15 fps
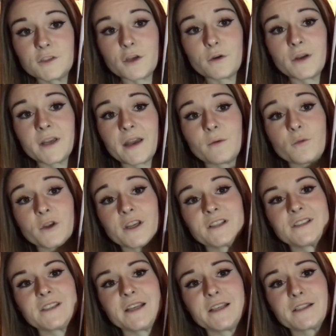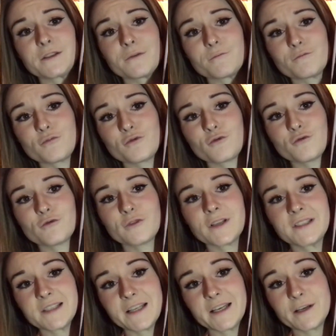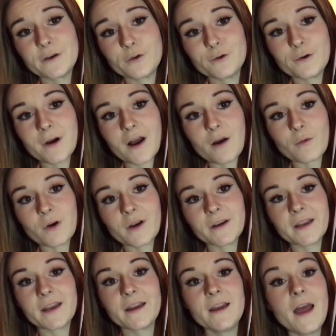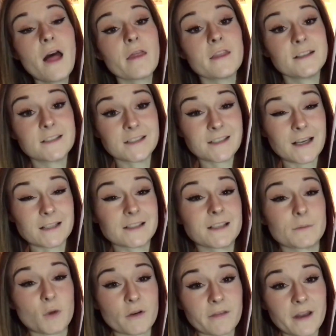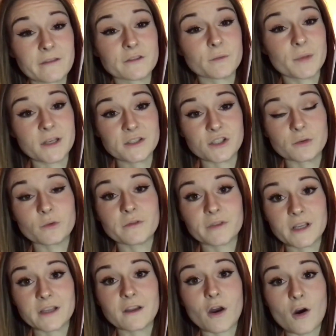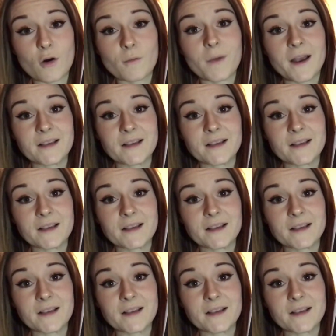So again, we can see some pretty cool artwork here. This is actually my favourite picture within the whole